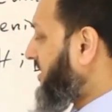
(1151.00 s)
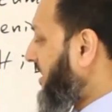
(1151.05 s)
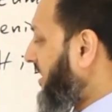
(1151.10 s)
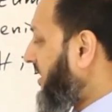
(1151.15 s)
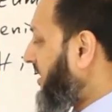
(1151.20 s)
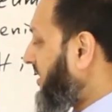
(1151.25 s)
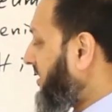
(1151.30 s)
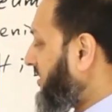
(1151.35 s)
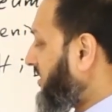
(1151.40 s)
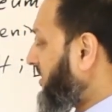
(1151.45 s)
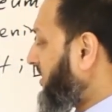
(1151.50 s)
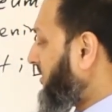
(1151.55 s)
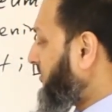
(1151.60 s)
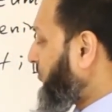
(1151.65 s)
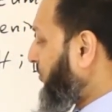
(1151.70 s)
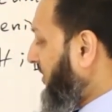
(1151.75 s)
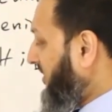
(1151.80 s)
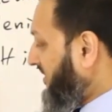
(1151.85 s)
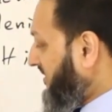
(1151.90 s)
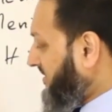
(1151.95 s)

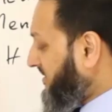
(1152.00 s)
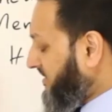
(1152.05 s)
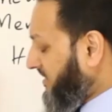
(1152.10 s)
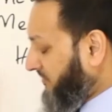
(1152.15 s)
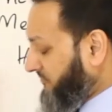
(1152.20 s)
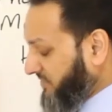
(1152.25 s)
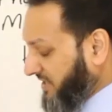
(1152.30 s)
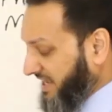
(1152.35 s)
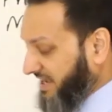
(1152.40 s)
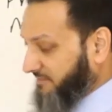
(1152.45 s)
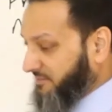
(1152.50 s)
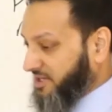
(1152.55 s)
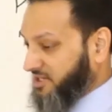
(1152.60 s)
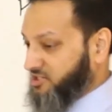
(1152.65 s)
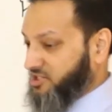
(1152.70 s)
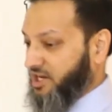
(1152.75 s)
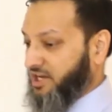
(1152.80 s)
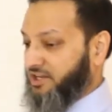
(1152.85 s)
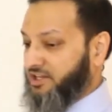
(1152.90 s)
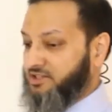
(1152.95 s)
if they have
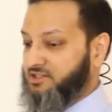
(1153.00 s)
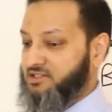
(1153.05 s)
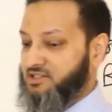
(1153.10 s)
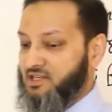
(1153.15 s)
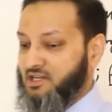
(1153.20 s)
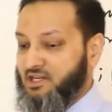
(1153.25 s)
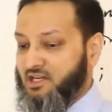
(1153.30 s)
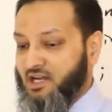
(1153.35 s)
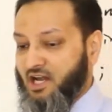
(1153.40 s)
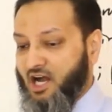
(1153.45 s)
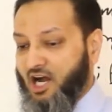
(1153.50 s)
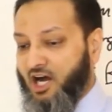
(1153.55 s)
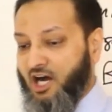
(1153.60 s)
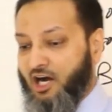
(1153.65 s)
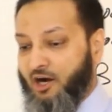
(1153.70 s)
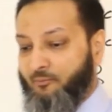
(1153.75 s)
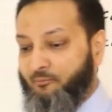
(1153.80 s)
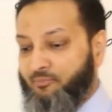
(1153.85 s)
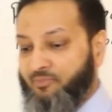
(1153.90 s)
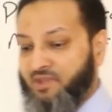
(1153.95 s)
meningitis,
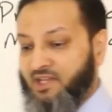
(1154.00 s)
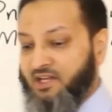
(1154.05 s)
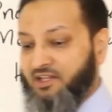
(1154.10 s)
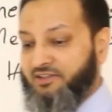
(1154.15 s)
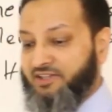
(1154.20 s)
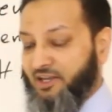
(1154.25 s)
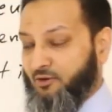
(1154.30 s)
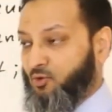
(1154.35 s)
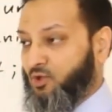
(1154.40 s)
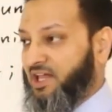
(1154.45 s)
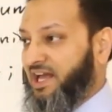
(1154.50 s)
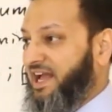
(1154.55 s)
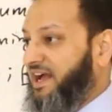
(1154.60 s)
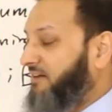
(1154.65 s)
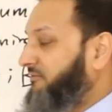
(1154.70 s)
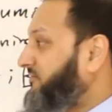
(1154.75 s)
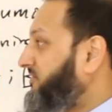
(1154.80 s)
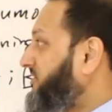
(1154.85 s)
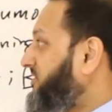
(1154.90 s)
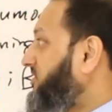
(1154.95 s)
they will
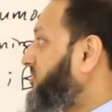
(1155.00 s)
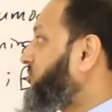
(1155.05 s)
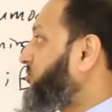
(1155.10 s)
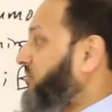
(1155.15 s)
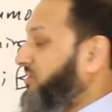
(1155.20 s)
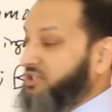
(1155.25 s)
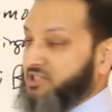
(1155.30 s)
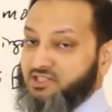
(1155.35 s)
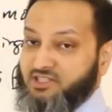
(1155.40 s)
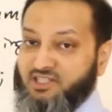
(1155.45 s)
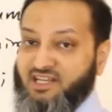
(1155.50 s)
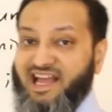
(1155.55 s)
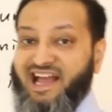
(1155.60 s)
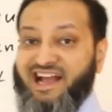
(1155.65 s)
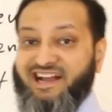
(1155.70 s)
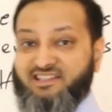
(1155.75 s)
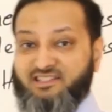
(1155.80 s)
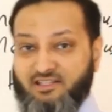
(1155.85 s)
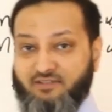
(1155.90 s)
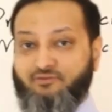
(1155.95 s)
have decreased
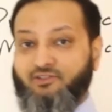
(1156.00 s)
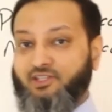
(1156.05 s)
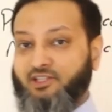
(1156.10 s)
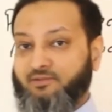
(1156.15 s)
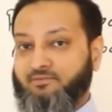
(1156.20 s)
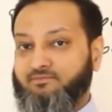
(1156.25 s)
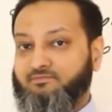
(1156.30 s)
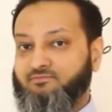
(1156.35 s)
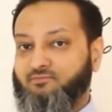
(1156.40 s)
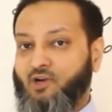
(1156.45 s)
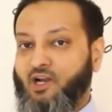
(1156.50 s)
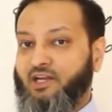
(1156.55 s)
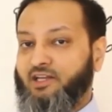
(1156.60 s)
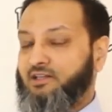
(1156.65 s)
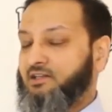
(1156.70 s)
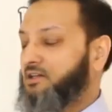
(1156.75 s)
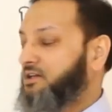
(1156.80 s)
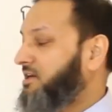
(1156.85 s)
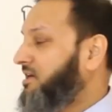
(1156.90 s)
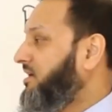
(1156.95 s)
activity, right?
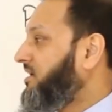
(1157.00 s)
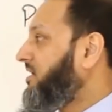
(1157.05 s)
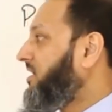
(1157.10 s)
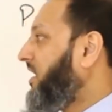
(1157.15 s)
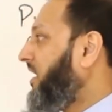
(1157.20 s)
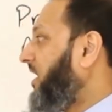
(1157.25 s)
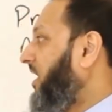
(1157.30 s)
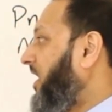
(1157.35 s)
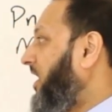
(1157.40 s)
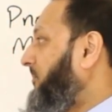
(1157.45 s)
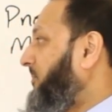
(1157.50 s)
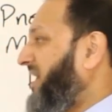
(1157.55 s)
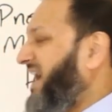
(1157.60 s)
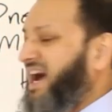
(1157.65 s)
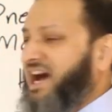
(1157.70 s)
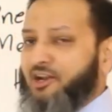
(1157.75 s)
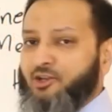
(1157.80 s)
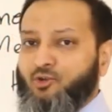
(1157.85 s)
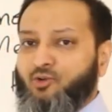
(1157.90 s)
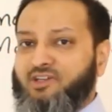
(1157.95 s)
But
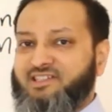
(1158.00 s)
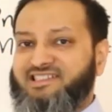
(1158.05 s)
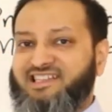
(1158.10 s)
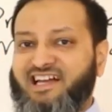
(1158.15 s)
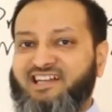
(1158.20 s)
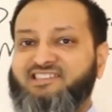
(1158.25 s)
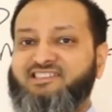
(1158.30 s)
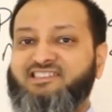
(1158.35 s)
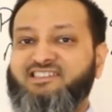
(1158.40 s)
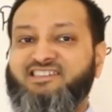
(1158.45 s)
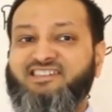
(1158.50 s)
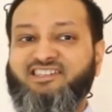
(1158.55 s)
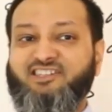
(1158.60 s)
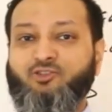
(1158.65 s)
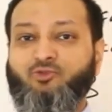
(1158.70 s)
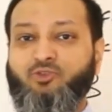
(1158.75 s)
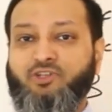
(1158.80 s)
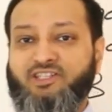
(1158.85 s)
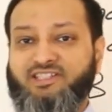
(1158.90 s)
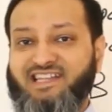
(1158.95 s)
how do you assess
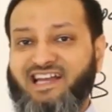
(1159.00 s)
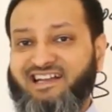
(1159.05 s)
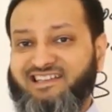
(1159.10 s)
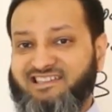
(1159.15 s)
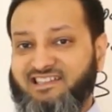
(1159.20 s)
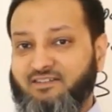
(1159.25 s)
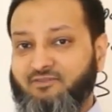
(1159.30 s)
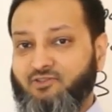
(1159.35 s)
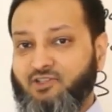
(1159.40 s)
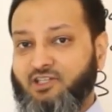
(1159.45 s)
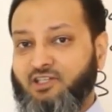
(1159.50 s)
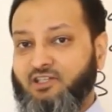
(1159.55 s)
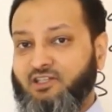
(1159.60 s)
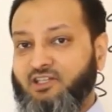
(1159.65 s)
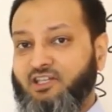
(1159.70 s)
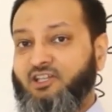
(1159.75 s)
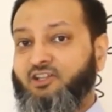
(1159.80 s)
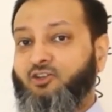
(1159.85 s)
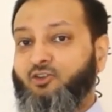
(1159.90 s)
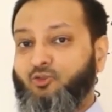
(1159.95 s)
decreased activity
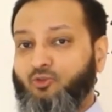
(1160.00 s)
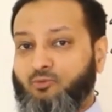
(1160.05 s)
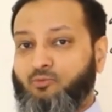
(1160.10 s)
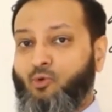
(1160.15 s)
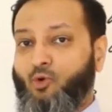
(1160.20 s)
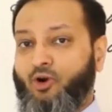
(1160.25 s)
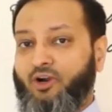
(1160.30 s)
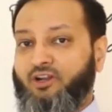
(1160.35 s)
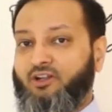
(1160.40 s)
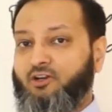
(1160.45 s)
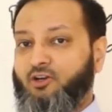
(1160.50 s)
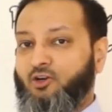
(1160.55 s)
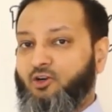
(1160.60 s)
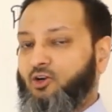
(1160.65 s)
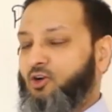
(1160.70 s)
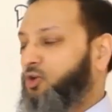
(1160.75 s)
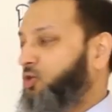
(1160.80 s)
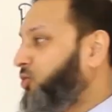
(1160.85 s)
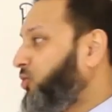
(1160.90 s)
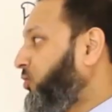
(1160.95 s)
in a newborn
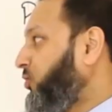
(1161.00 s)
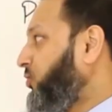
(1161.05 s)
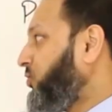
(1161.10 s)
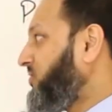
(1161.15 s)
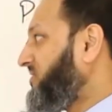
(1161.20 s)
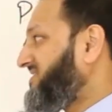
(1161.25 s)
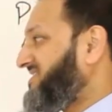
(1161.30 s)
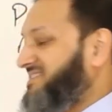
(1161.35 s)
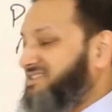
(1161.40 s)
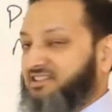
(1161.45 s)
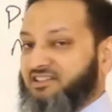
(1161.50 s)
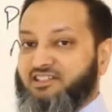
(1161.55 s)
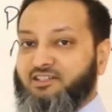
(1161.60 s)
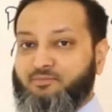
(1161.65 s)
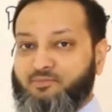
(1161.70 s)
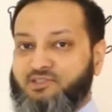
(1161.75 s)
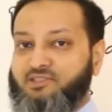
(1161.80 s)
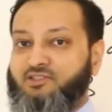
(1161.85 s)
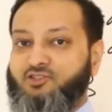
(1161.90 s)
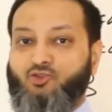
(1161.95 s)
who
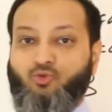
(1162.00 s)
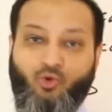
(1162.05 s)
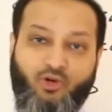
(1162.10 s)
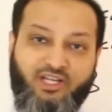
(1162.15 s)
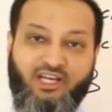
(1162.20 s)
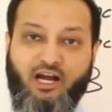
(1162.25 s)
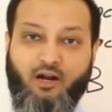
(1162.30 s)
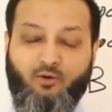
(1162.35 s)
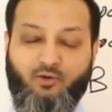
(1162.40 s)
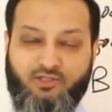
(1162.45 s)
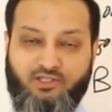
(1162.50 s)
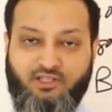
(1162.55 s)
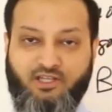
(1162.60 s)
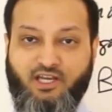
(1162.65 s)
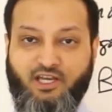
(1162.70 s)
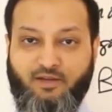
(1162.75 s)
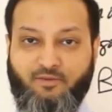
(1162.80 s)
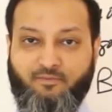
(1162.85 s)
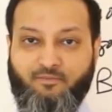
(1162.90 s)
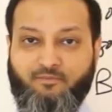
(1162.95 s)
sleeps 20 hours a
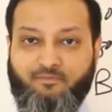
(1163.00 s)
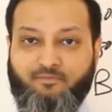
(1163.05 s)
day,